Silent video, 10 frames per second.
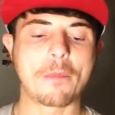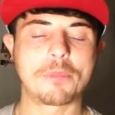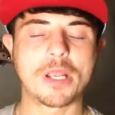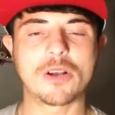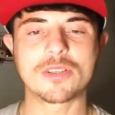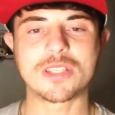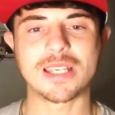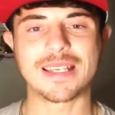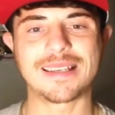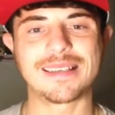because
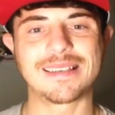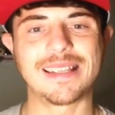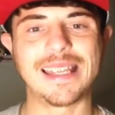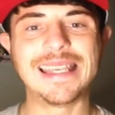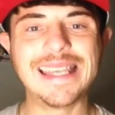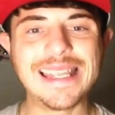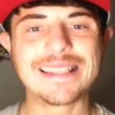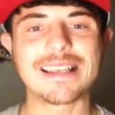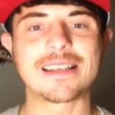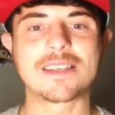he
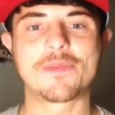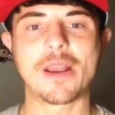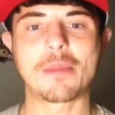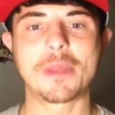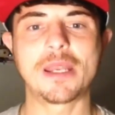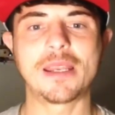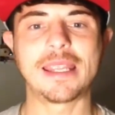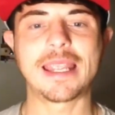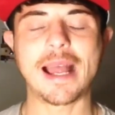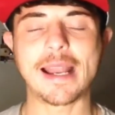needs that development.
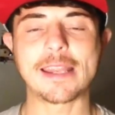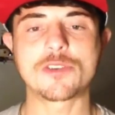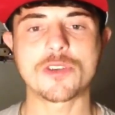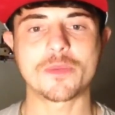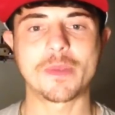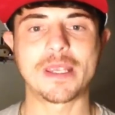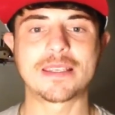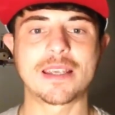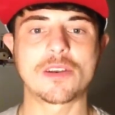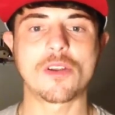He can't just be
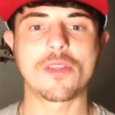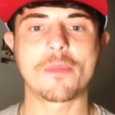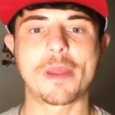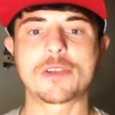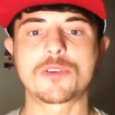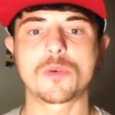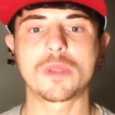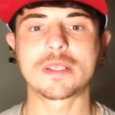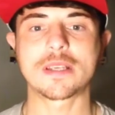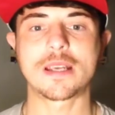sitting on the bench all
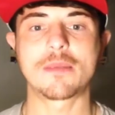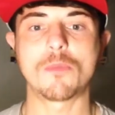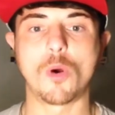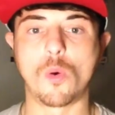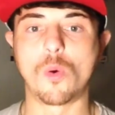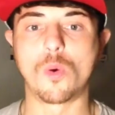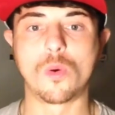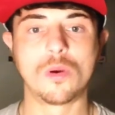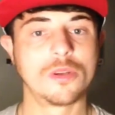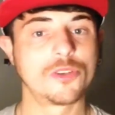the time
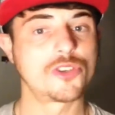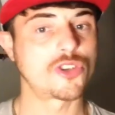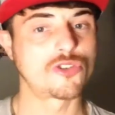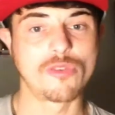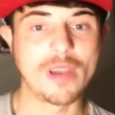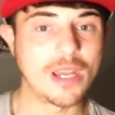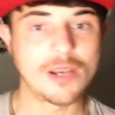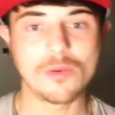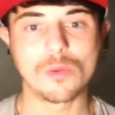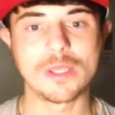or just
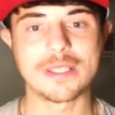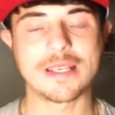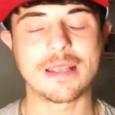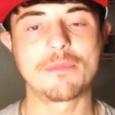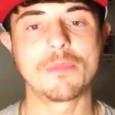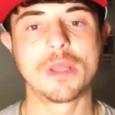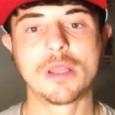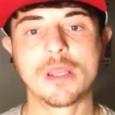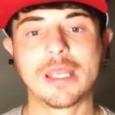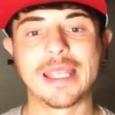training all the time.
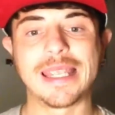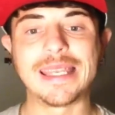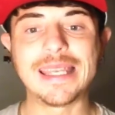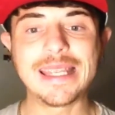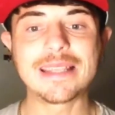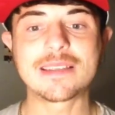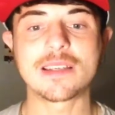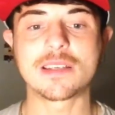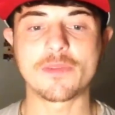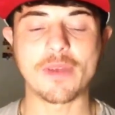He needs
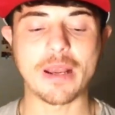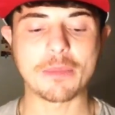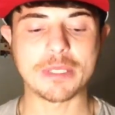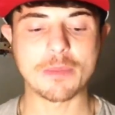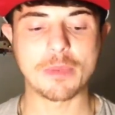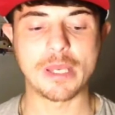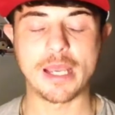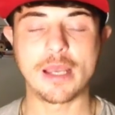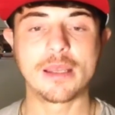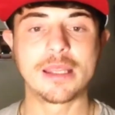to develop as a
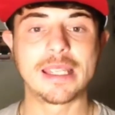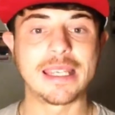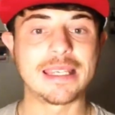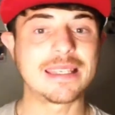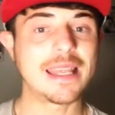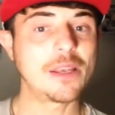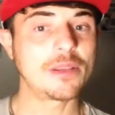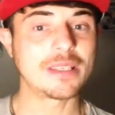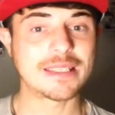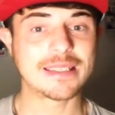player. He's
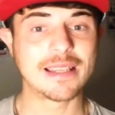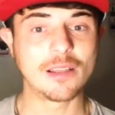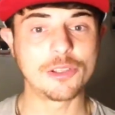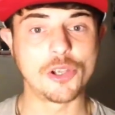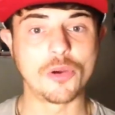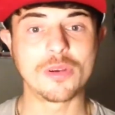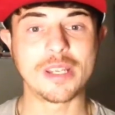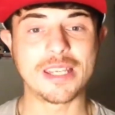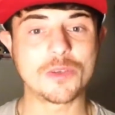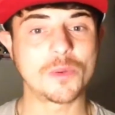still young.
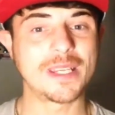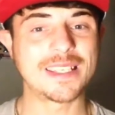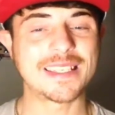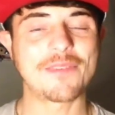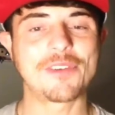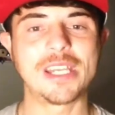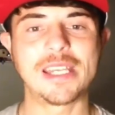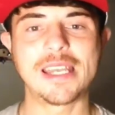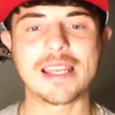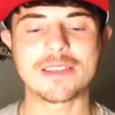He's only
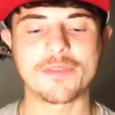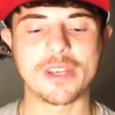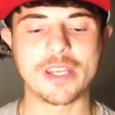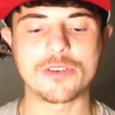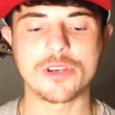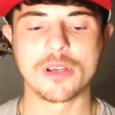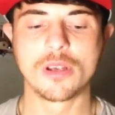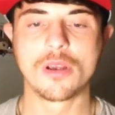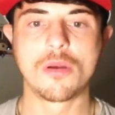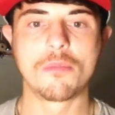17 years of age,
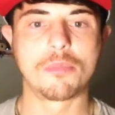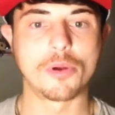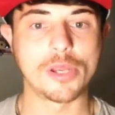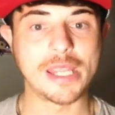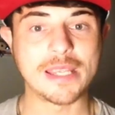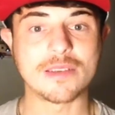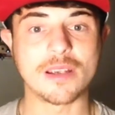but he